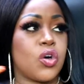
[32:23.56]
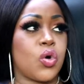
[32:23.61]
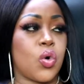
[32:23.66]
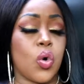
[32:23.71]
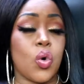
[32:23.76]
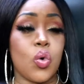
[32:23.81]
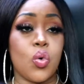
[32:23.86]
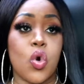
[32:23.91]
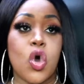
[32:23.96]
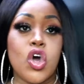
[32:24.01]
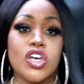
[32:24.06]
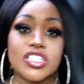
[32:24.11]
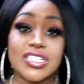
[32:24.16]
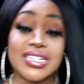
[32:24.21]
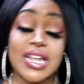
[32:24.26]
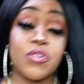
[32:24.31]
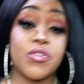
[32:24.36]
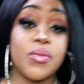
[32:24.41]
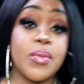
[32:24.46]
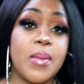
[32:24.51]
cool so
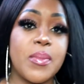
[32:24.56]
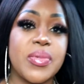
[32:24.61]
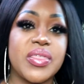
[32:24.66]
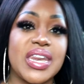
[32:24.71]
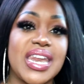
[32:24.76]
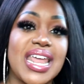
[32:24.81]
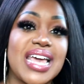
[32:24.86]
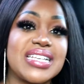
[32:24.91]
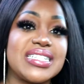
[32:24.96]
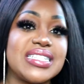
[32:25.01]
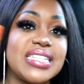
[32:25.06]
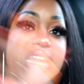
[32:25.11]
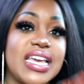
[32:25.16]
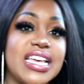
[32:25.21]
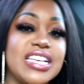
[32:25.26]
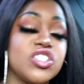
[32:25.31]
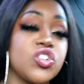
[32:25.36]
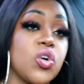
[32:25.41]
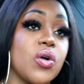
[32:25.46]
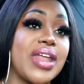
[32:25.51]
now remember the next day
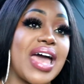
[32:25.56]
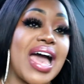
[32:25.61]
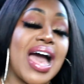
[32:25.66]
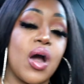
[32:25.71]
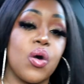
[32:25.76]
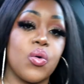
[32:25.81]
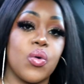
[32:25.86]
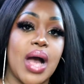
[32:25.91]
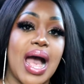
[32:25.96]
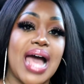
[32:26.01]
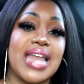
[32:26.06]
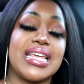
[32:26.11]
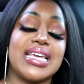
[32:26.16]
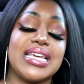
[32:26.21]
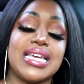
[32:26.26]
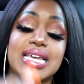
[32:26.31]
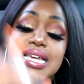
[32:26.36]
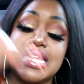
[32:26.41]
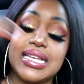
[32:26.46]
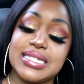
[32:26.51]
he's gone out and
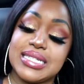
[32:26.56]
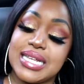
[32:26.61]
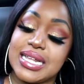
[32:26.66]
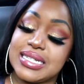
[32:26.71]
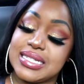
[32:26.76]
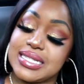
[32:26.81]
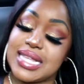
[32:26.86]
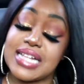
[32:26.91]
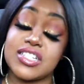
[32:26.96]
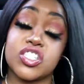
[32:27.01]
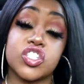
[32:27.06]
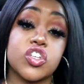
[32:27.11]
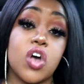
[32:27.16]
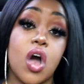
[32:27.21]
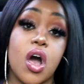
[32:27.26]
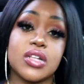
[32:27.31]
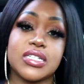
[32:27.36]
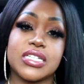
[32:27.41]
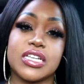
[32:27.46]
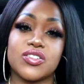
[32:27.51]
he he says that
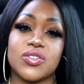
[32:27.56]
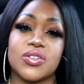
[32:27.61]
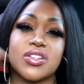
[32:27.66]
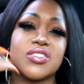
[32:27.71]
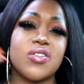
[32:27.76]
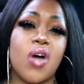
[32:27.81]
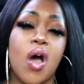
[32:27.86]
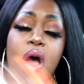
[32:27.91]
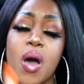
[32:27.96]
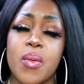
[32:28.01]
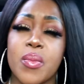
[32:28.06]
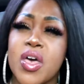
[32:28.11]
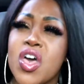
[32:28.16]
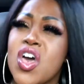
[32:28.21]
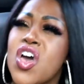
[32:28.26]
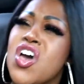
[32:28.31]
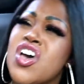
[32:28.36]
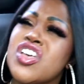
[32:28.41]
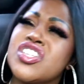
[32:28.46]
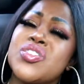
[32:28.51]
scarting's on his arm
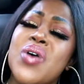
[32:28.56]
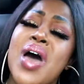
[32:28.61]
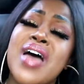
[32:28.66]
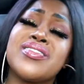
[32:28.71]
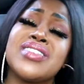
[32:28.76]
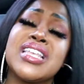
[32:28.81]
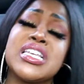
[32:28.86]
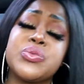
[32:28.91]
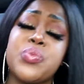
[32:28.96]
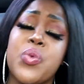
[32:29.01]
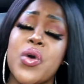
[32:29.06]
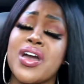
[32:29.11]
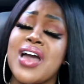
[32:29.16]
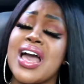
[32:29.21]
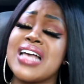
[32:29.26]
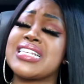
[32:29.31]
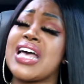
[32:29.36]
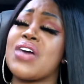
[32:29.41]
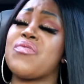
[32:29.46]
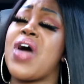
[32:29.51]
so at this point
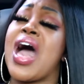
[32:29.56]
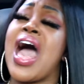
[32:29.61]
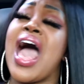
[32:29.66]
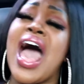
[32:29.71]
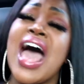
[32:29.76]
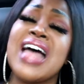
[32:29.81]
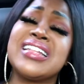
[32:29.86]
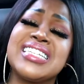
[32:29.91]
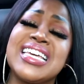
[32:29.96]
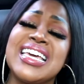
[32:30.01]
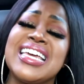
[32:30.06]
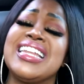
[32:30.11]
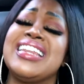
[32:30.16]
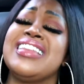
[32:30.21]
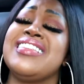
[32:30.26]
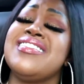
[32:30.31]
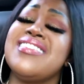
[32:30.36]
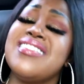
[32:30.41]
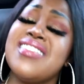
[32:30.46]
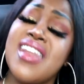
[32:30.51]
guys i've had
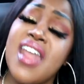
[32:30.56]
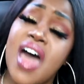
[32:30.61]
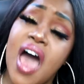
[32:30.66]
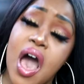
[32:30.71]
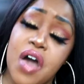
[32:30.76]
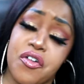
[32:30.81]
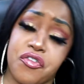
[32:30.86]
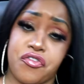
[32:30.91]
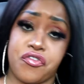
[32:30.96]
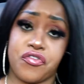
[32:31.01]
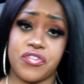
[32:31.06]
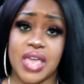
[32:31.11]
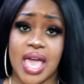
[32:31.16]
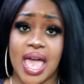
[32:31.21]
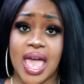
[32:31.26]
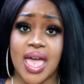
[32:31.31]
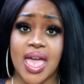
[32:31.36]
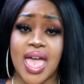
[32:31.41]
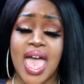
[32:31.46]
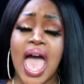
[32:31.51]
enough
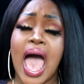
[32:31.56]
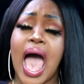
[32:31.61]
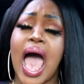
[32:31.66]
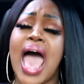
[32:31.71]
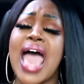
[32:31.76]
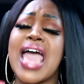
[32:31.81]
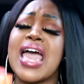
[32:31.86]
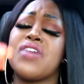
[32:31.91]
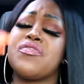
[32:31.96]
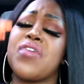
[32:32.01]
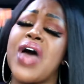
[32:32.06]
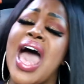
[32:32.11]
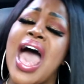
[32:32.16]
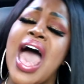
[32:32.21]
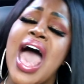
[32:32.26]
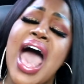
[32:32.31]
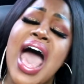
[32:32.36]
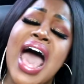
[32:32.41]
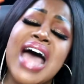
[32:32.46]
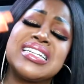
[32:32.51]
yeah i have
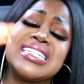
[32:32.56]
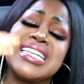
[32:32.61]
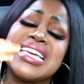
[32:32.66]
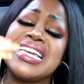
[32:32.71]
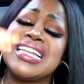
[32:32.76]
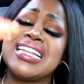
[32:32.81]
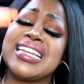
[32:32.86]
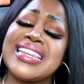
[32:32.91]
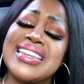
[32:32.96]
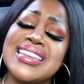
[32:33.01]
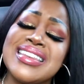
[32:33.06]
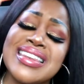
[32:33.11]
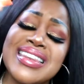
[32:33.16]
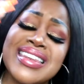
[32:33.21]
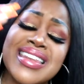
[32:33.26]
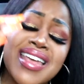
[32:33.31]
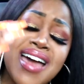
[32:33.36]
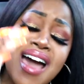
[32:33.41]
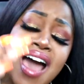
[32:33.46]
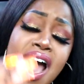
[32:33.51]
had
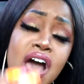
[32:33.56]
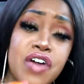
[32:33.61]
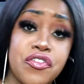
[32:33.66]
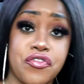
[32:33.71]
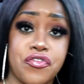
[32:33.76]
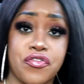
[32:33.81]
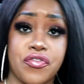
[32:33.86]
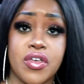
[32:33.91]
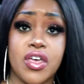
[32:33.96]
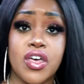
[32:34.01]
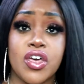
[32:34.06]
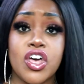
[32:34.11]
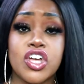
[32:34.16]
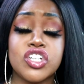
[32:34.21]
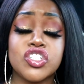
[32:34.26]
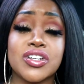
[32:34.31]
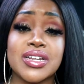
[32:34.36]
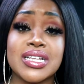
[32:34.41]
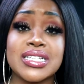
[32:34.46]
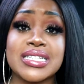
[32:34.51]
enough
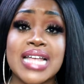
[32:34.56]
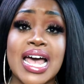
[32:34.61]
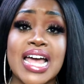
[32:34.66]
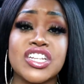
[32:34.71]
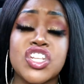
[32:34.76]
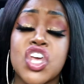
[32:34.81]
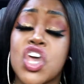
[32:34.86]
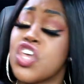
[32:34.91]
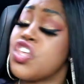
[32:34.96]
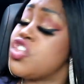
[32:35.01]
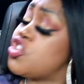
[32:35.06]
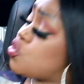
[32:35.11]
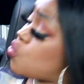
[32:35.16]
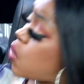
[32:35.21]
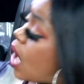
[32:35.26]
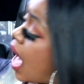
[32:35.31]
do you understand? You